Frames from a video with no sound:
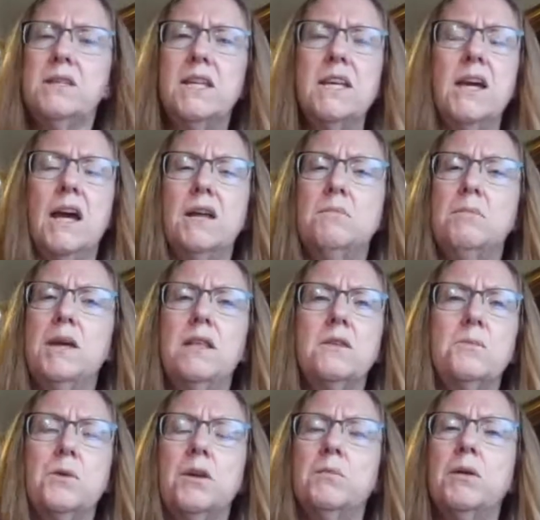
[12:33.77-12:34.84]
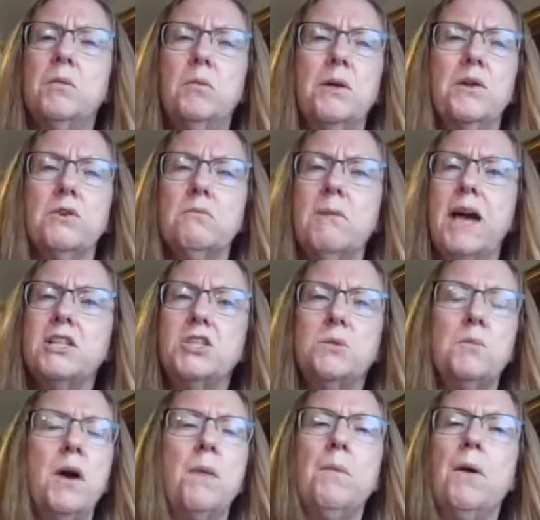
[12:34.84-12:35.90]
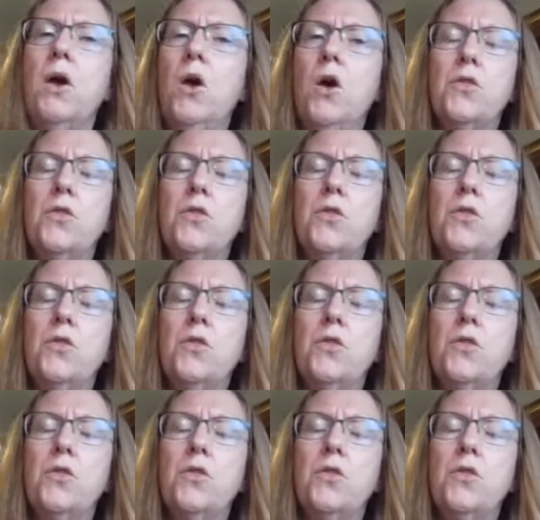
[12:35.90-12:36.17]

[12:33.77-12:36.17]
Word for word: any kind of beans, put them in a blender, mash them up,